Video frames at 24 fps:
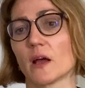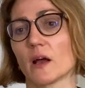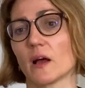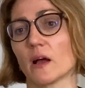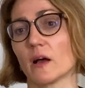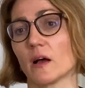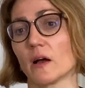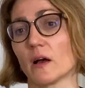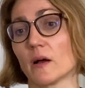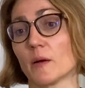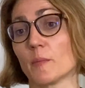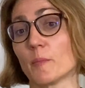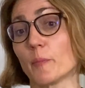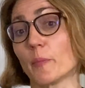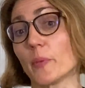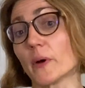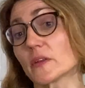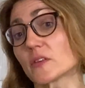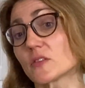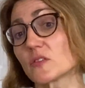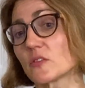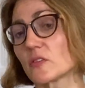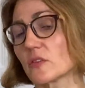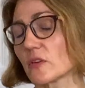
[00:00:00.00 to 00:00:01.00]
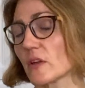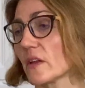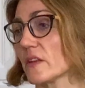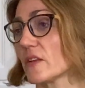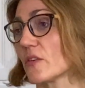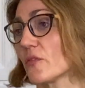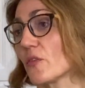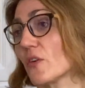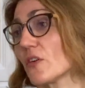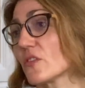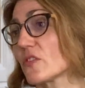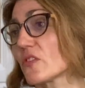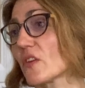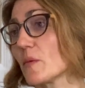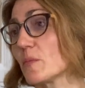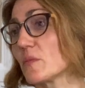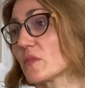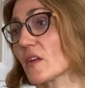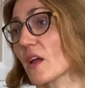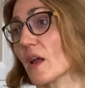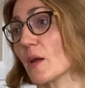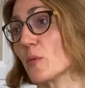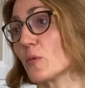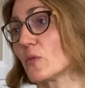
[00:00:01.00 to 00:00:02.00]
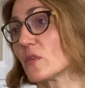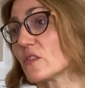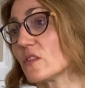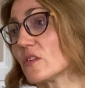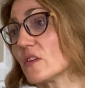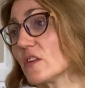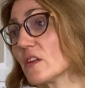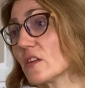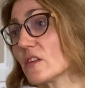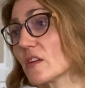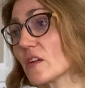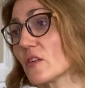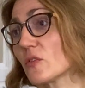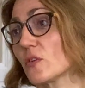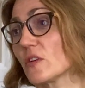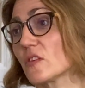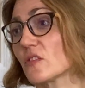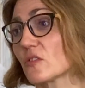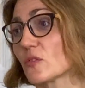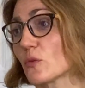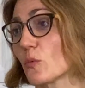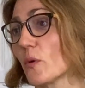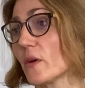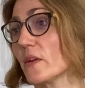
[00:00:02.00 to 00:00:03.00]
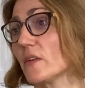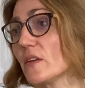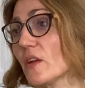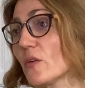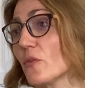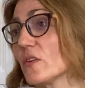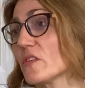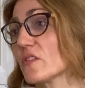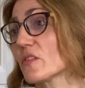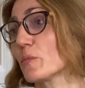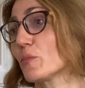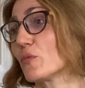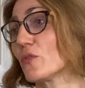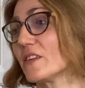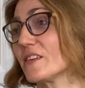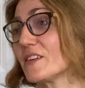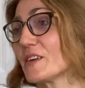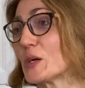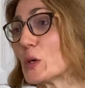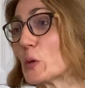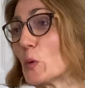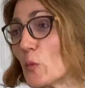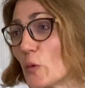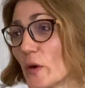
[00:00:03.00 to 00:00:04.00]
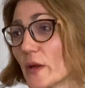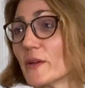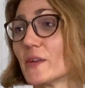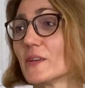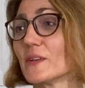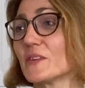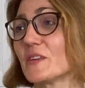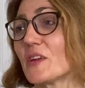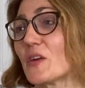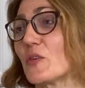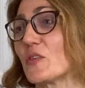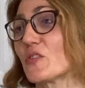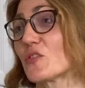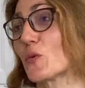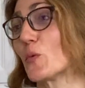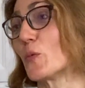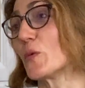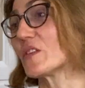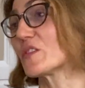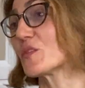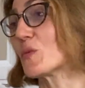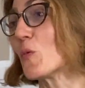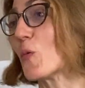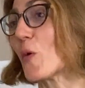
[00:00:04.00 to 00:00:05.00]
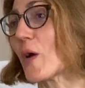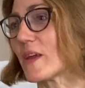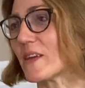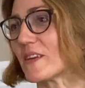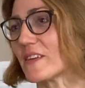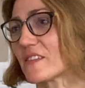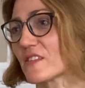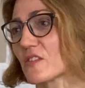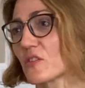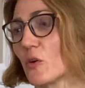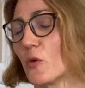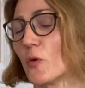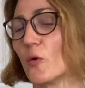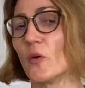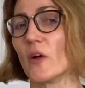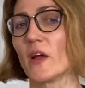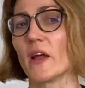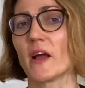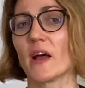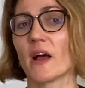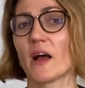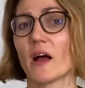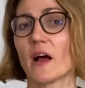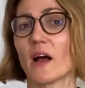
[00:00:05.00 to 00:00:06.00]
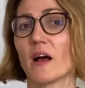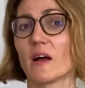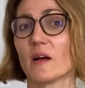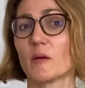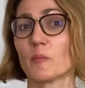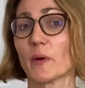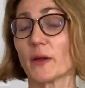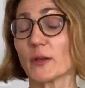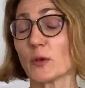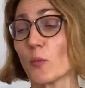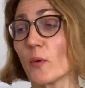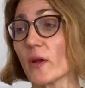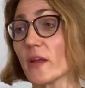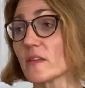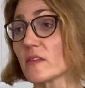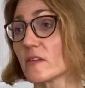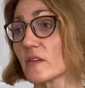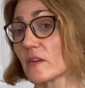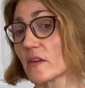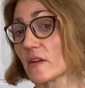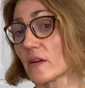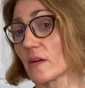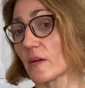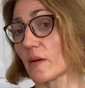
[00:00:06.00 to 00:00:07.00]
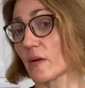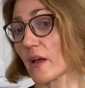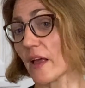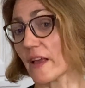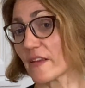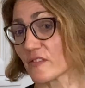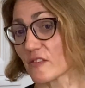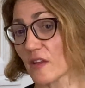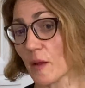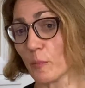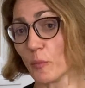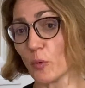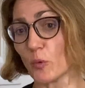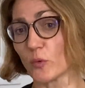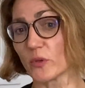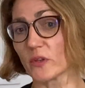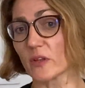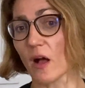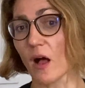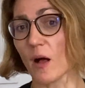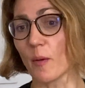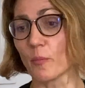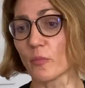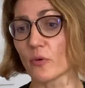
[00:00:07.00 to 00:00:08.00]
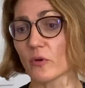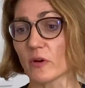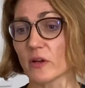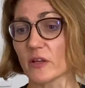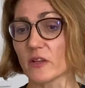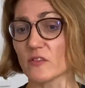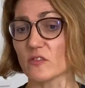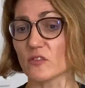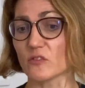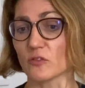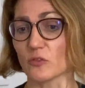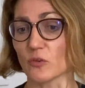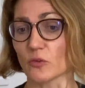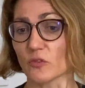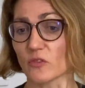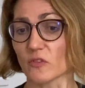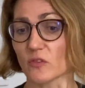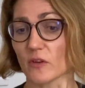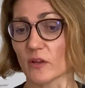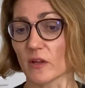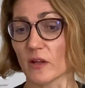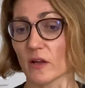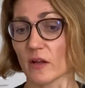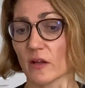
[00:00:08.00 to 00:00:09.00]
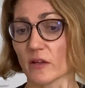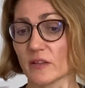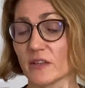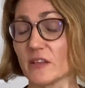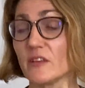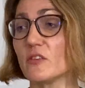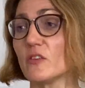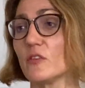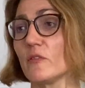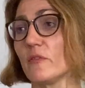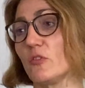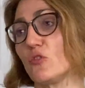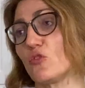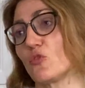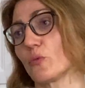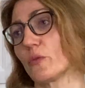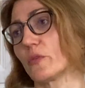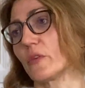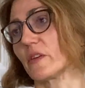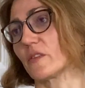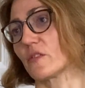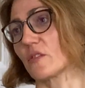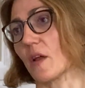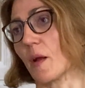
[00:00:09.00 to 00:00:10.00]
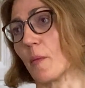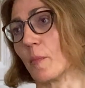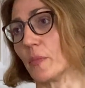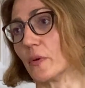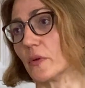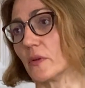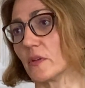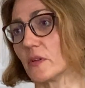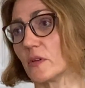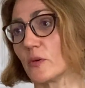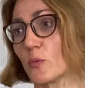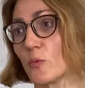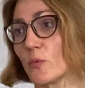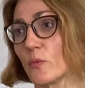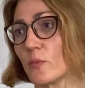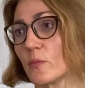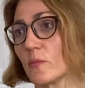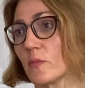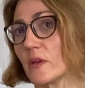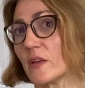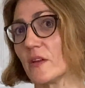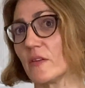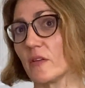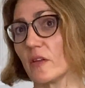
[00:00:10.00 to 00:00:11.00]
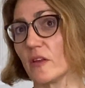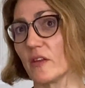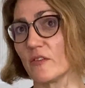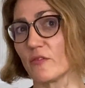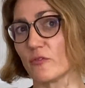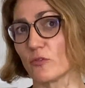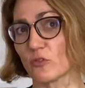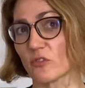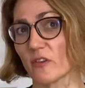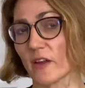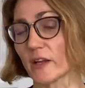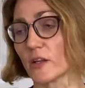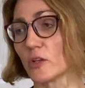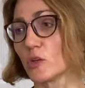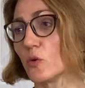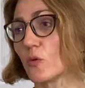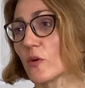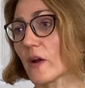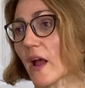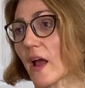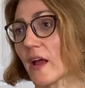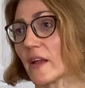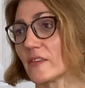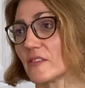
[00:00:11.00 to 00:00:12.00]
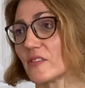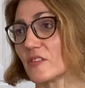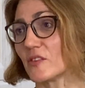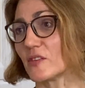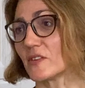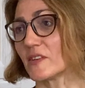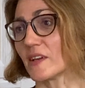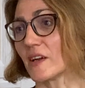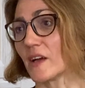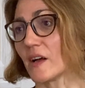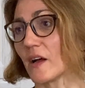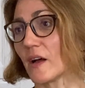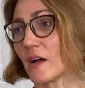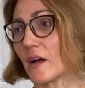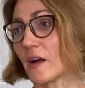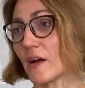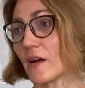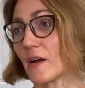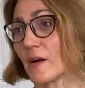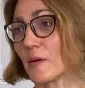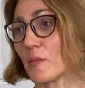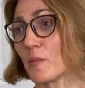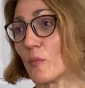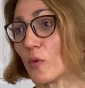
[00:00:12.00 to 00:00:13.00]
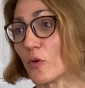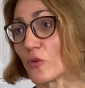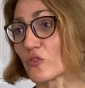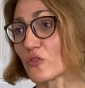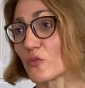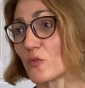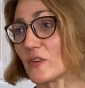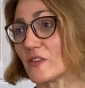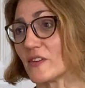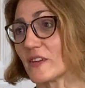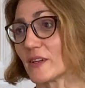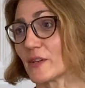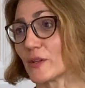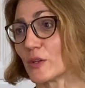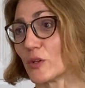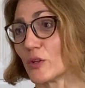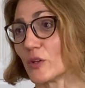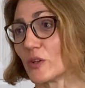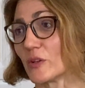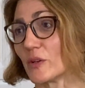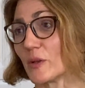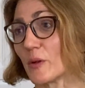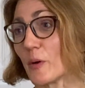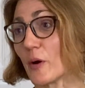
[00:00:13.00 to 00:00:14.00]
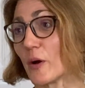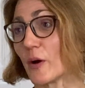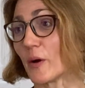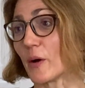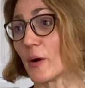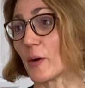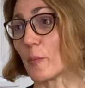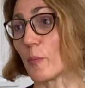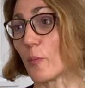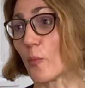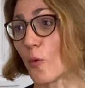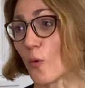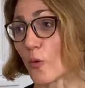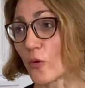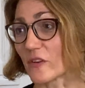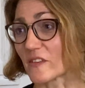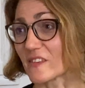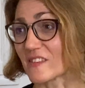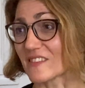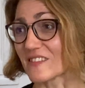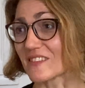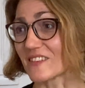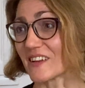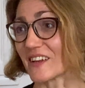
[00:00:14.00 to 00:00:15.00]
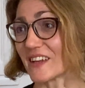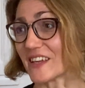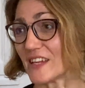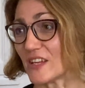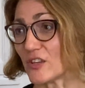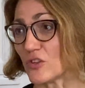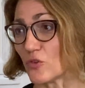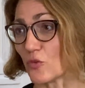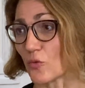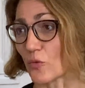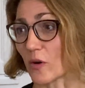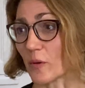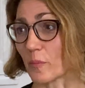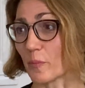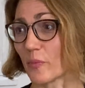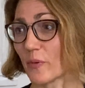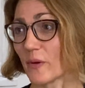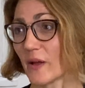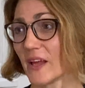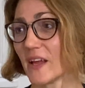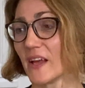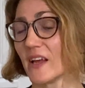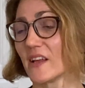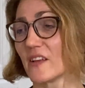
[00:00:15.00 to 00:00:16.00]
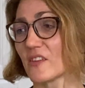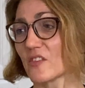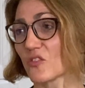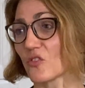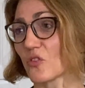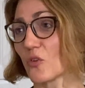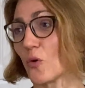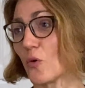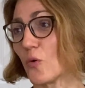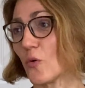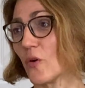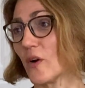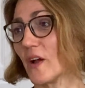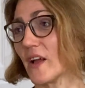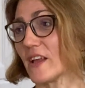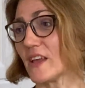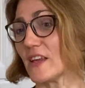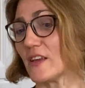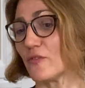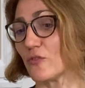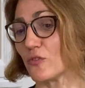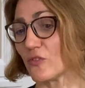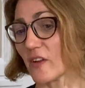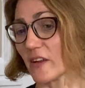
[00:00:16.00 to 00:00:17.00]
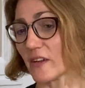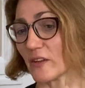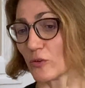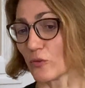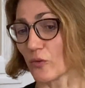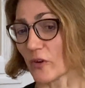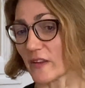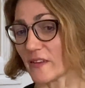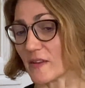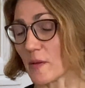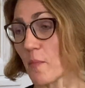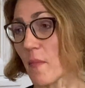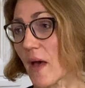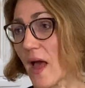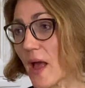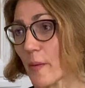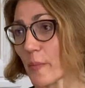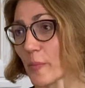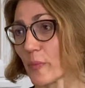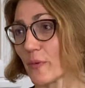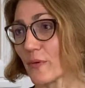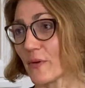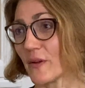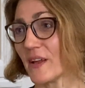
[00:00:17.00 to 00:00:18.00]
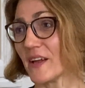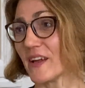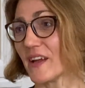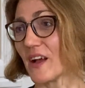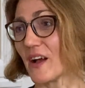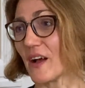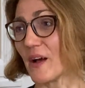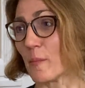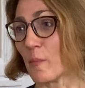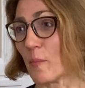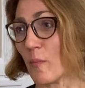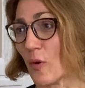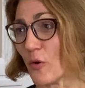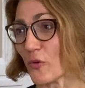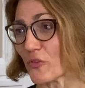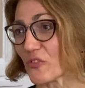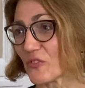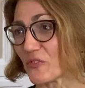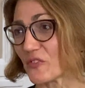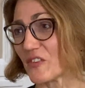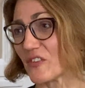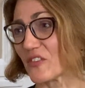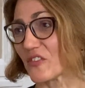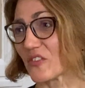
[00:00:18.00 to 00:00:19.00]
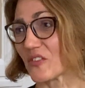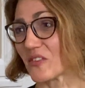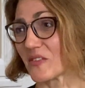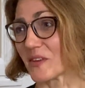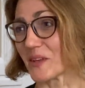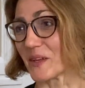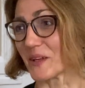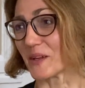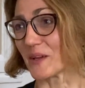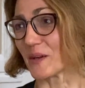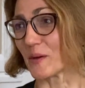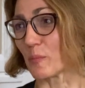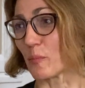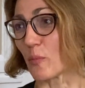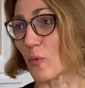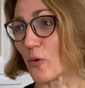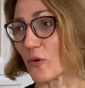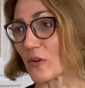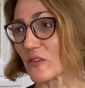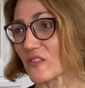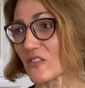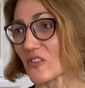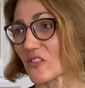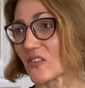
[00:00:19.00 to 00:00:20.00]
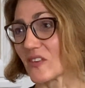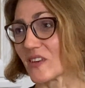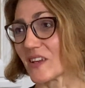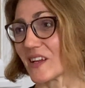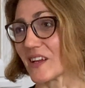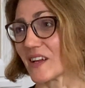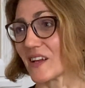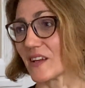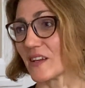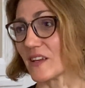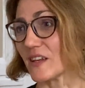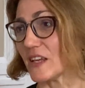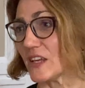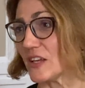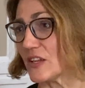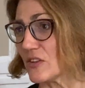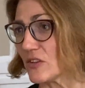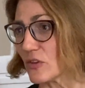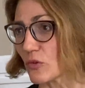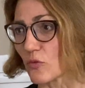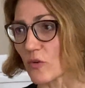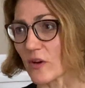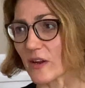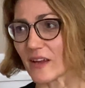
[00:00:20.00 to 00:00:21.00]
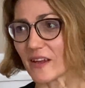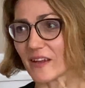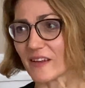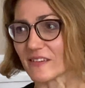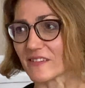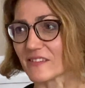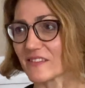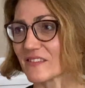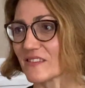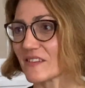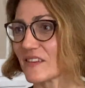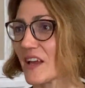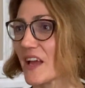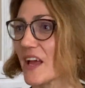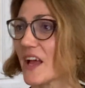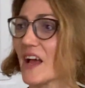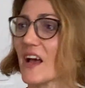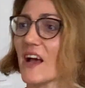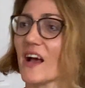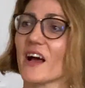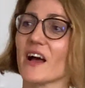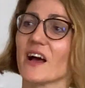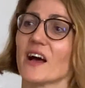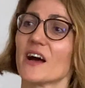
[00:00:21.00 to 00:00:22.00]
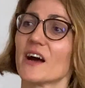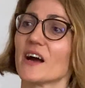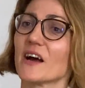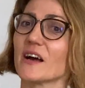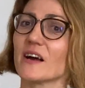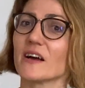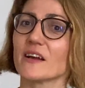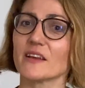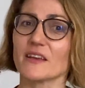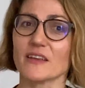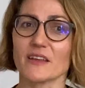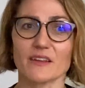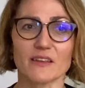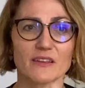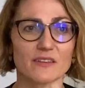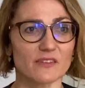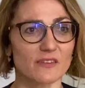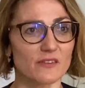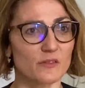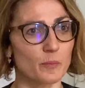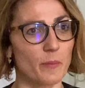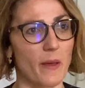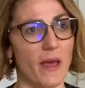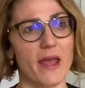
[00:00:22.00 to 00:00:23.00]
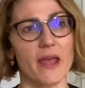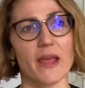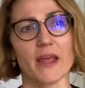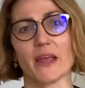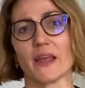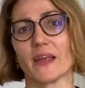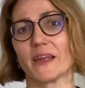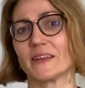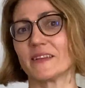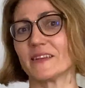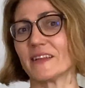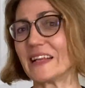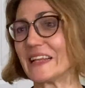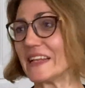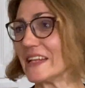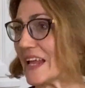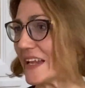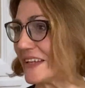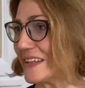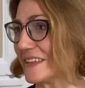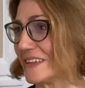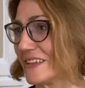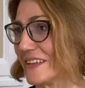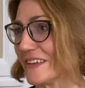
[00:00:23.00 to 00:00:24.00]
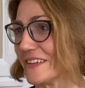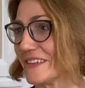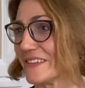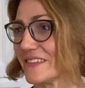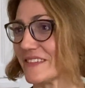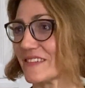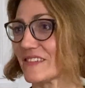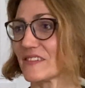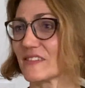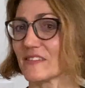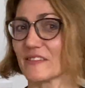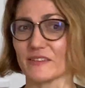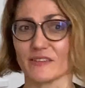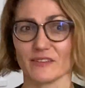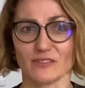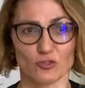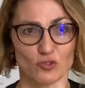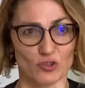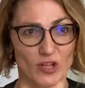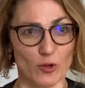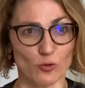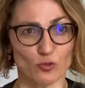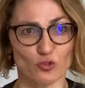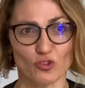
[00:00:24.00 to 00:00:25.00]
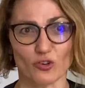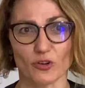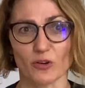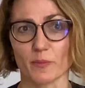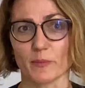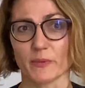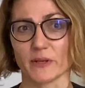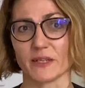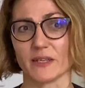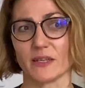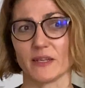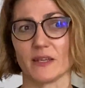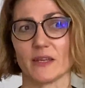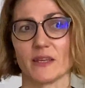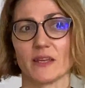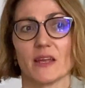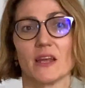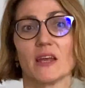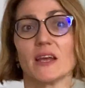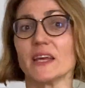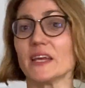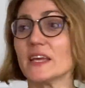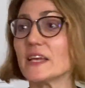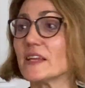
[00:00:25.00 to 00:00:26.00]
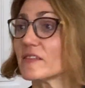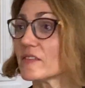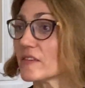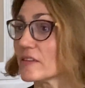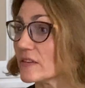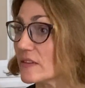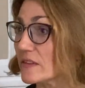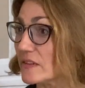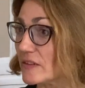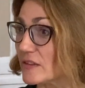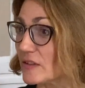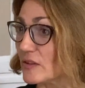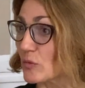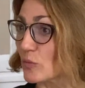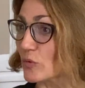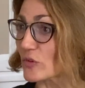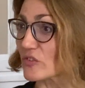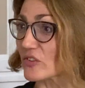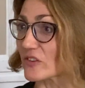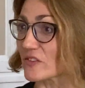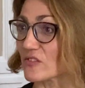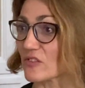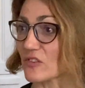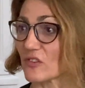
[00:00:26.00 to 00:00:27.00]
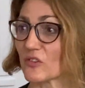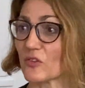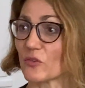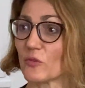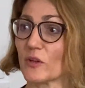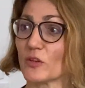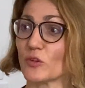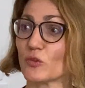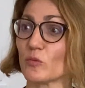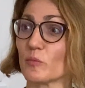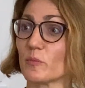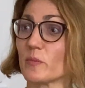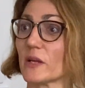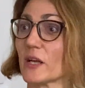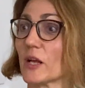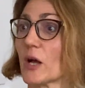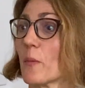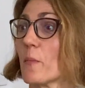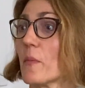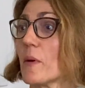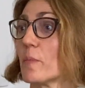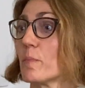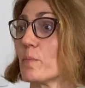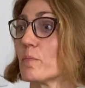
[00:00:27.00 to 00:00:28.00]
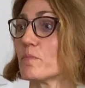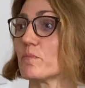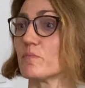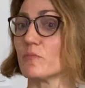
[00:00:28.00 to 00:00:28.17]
But at the very same time, we see that when there is a political will, there is always a way. So, by the way, the example with Hamburg is not an individual example. If you take a look at the most critical ports in Europe, so if you take a look at the map, most of these ports in Greece, Spain, Netherlands, now Germany, Italy was considering to become a